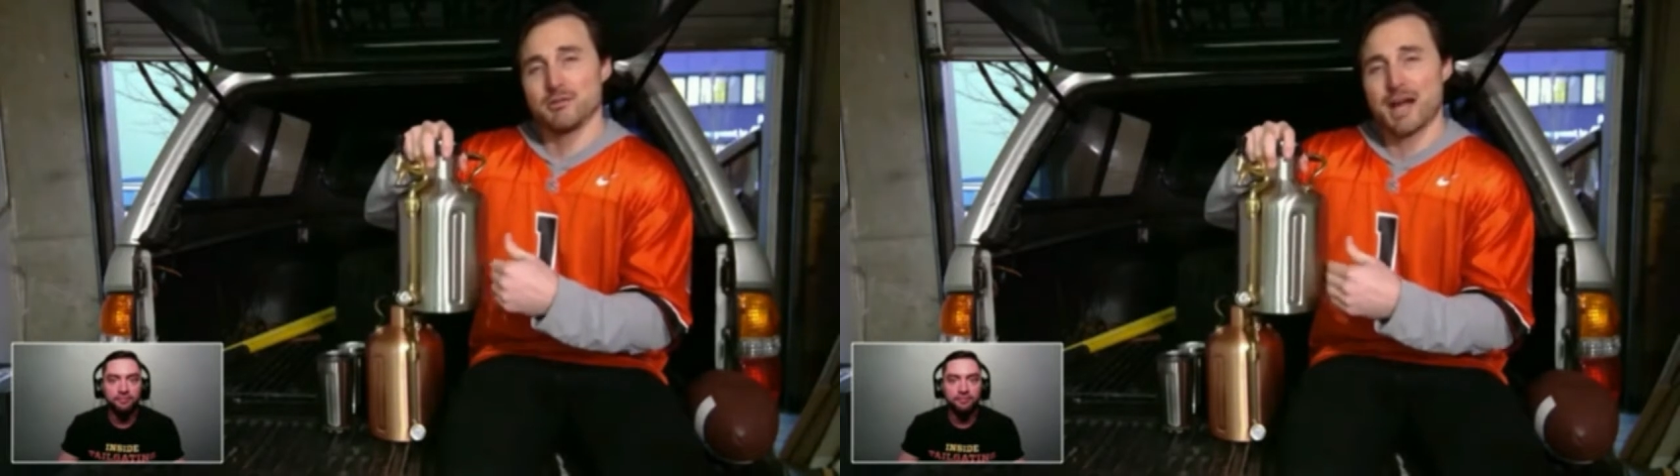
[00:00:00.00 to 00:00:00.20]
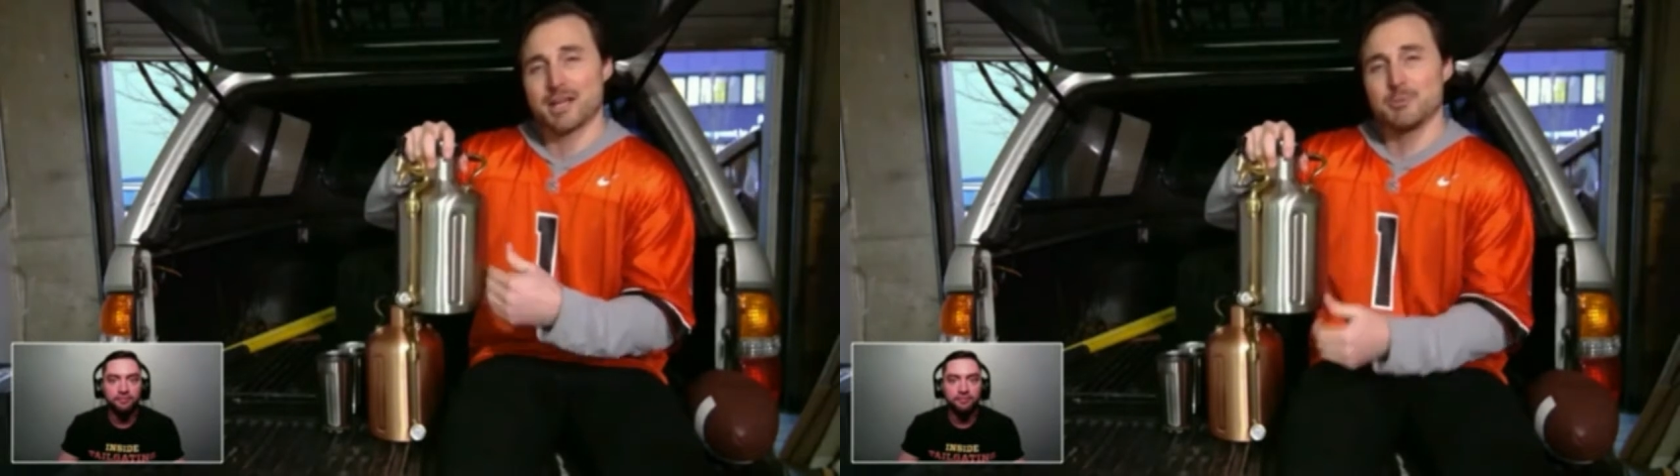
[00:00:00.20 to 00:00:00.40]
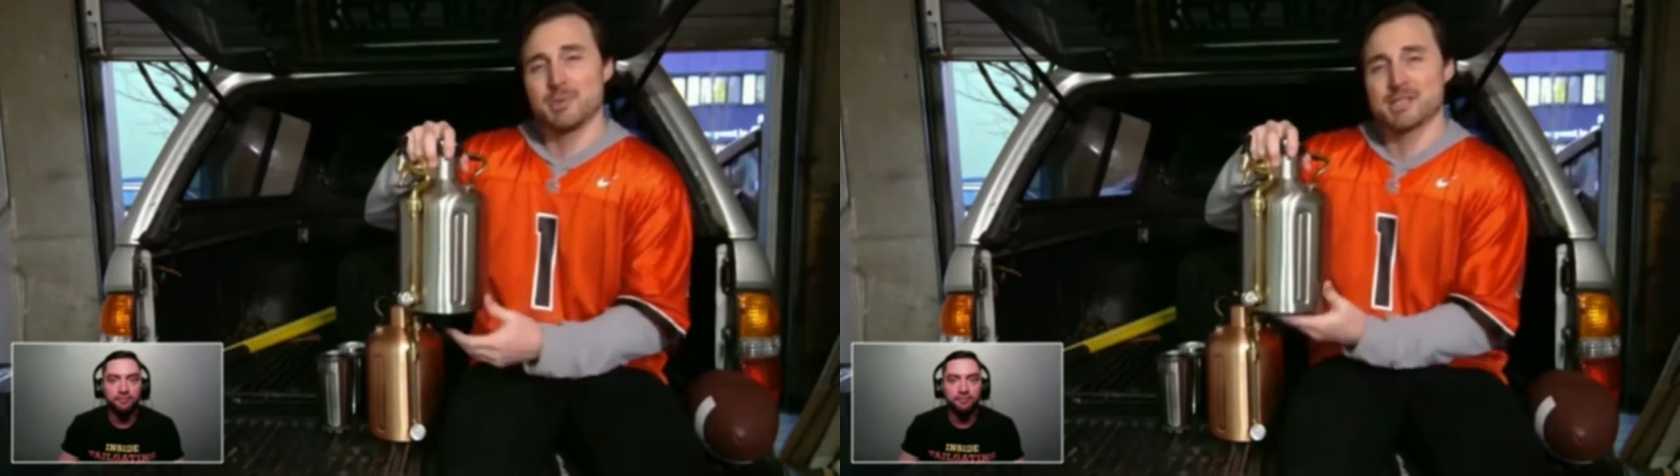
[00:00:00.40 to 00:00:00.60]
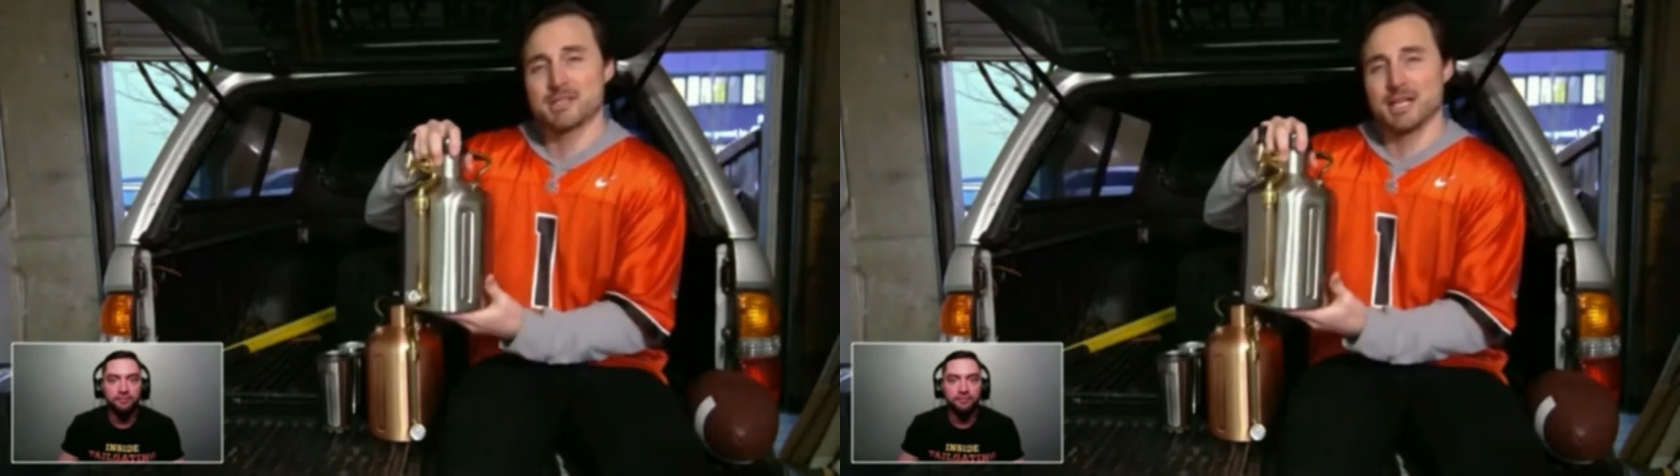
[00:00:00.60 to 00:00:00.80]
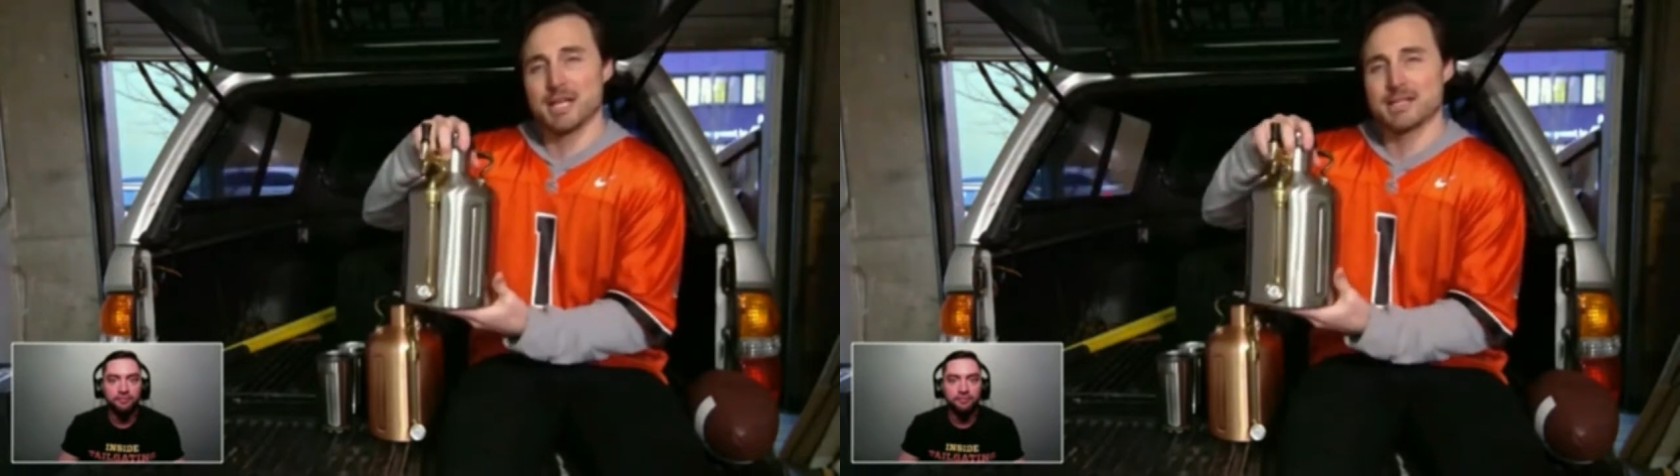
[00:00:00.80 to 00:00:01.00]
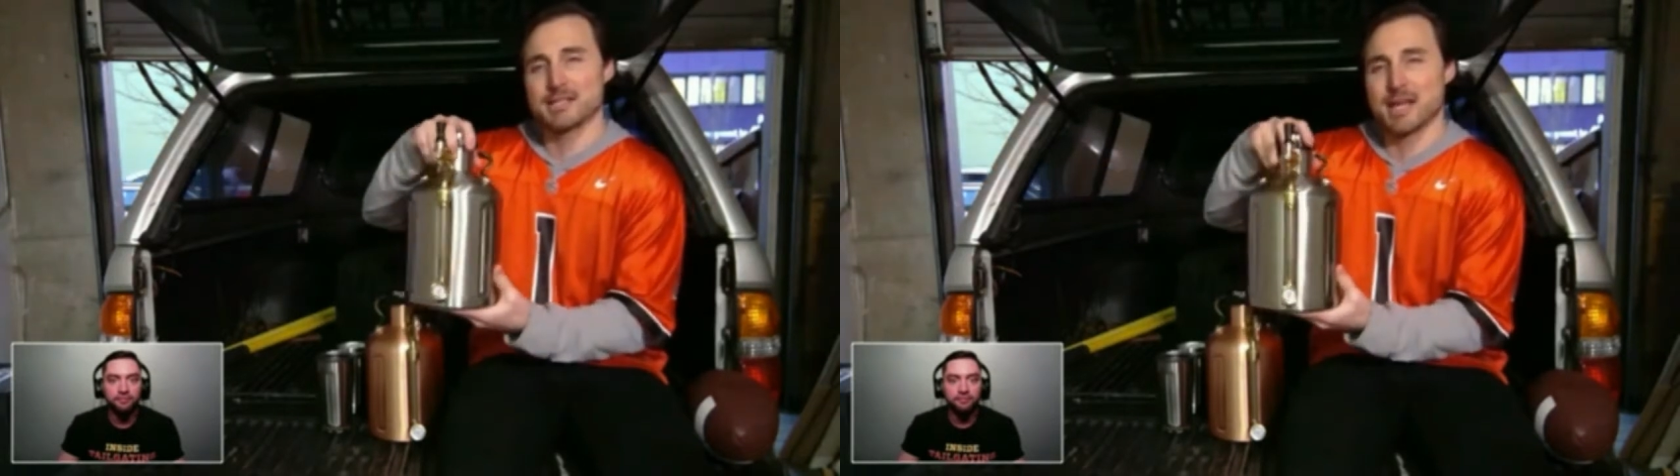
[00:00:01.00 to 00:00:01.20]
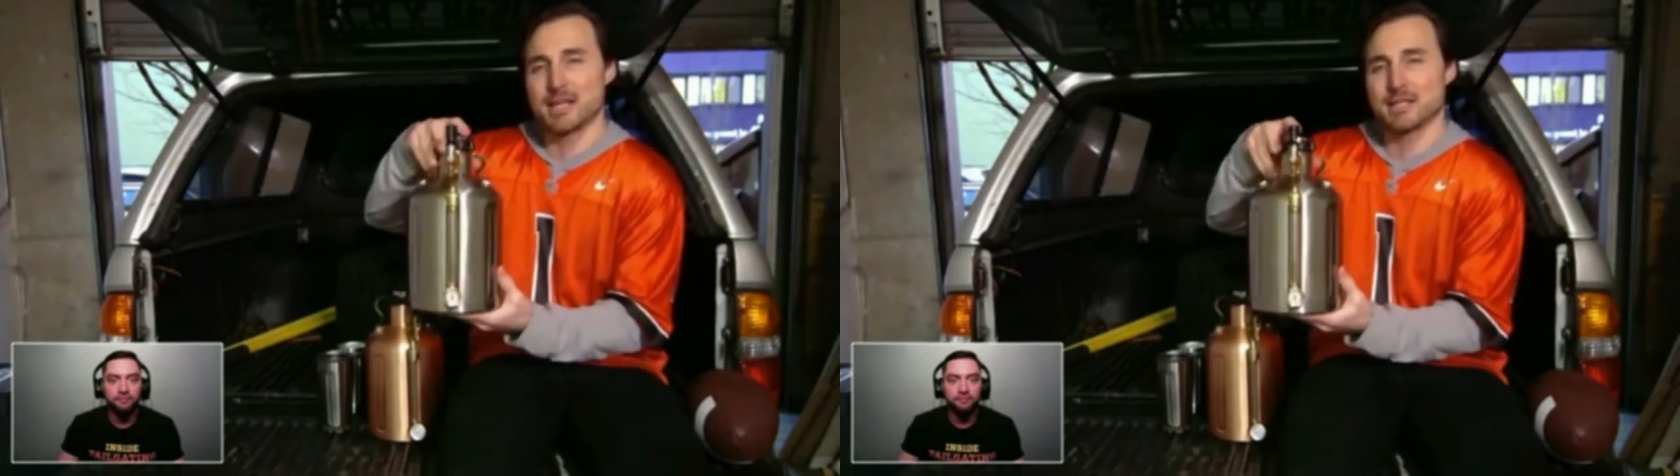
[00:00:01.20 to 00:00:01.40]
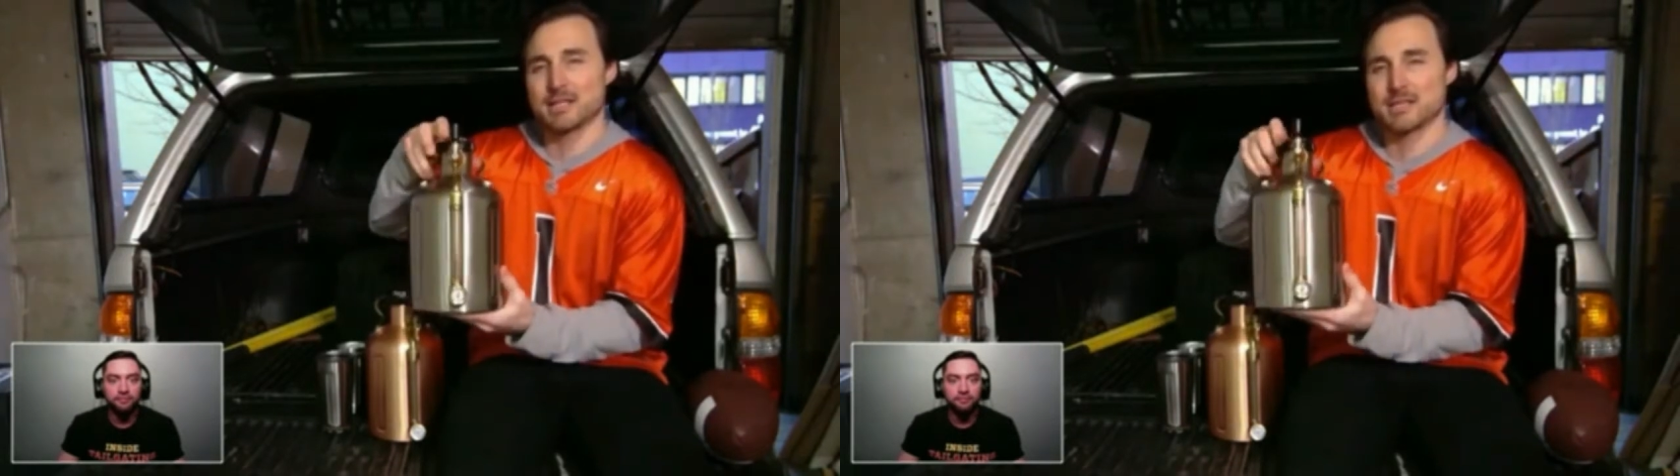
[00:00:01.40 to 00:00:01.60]
vacuum insulated
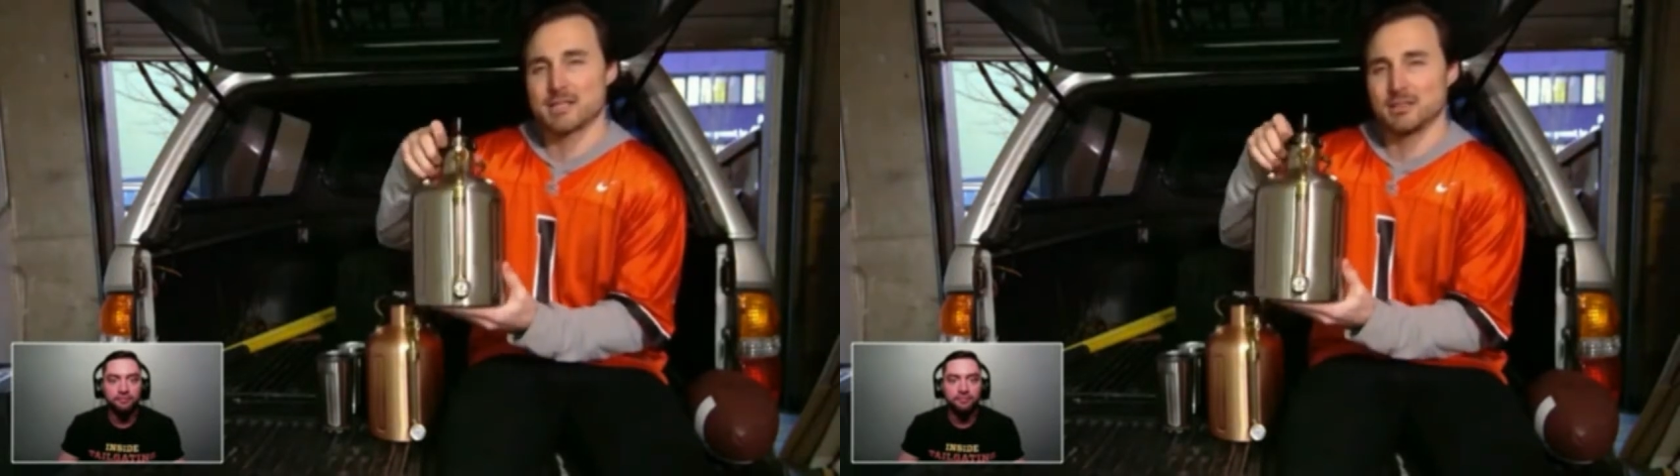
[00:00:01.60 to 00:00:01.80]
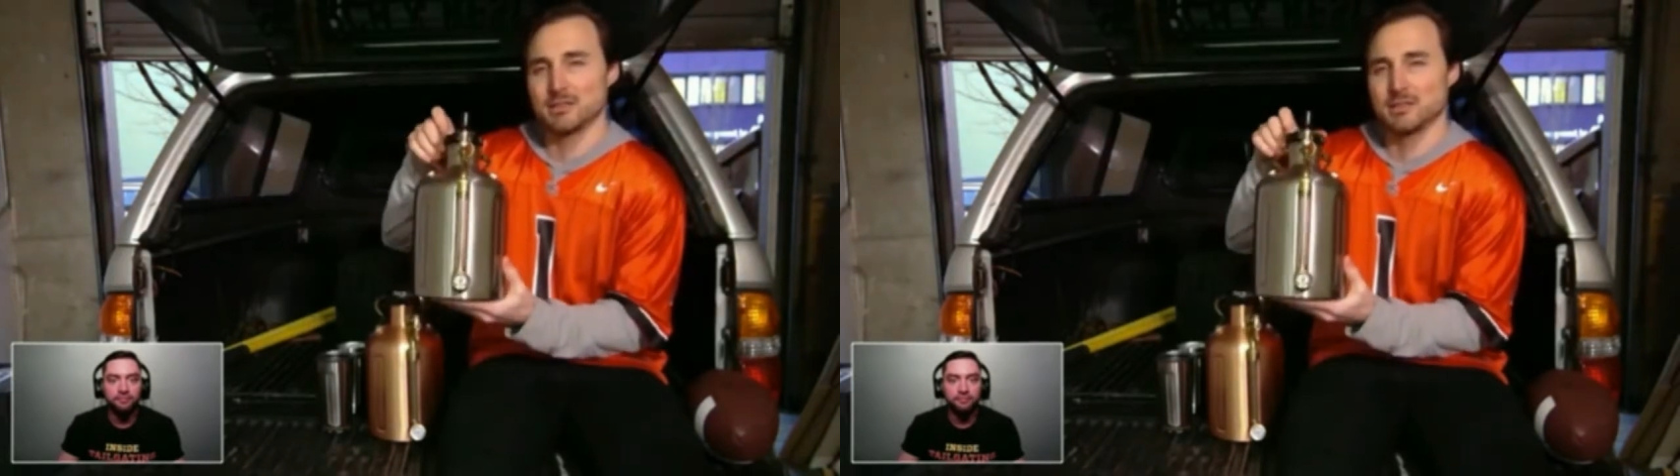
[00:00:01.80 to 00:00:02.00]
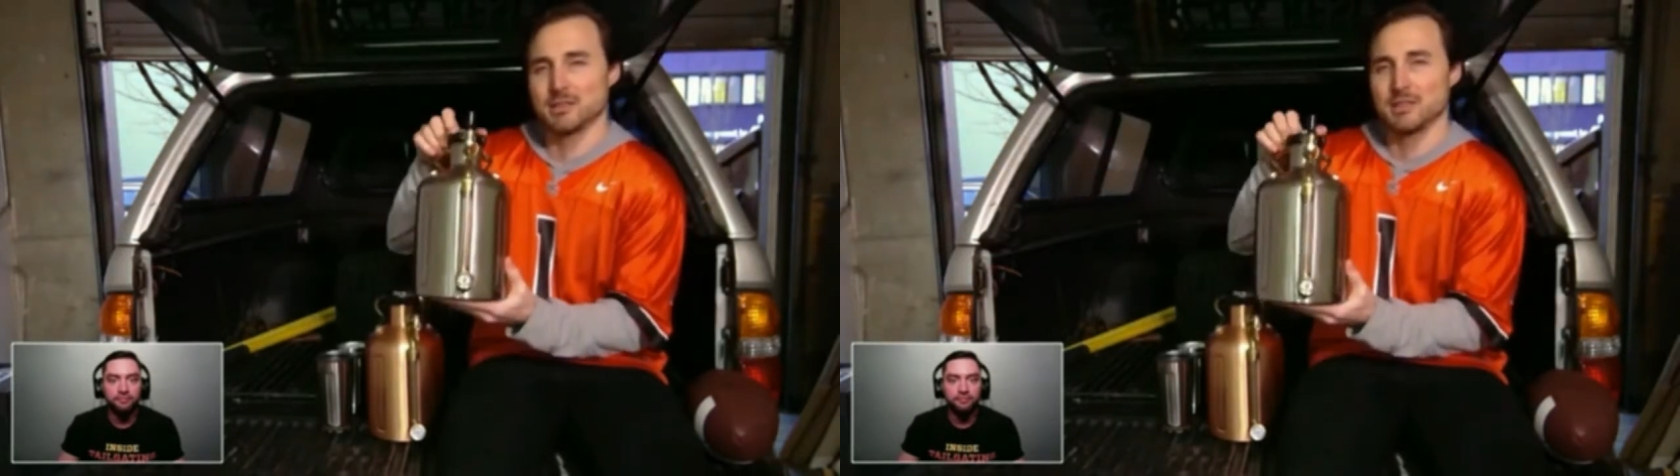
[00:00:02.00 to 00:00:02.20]
stainless steel,